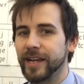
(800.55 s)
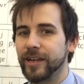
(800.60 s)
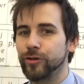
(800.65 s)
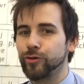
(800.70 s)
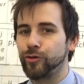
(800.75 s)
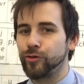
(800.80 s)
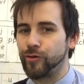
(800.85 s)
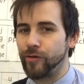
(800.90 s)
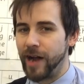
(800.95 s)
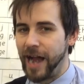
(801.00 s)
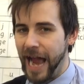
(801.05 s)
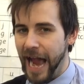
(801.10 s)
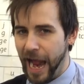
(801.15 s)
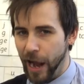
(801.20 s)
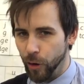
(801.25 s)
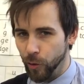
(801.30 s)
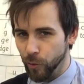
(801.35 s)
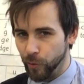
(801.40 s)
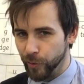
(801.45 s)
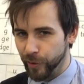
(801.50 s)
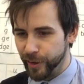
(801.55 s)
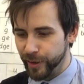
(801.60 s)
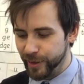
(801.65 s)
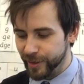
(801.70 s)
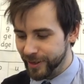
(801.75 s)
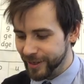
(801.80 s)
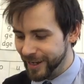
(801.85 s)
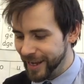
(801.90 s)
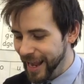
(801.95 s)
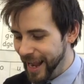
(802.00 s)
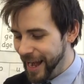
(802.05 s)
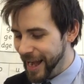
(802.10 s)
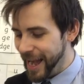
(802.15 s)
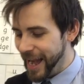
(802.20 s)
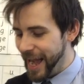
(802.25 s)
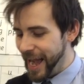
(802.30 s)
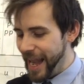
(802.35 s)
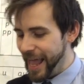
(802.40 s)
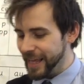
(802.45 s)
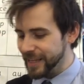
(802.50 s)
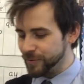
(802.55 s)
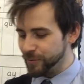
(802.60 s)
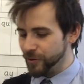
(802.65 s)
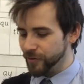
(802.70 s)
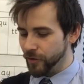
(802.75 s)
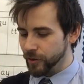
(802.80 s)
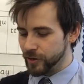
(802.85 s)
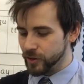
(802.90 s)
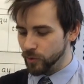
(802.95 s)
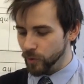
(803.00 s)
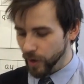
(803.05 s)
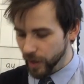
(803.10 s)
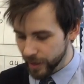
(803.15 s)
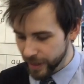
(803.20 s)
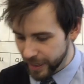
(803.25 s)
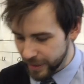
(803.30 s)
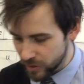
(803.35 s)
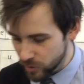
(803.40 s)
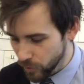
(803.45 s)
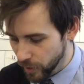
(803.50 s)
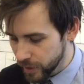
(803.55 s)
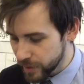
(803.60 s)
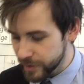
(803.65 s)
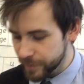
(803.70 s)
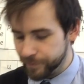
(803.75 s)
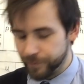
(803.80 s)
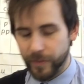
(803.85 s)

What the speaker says: crown. Let's move on to our next word.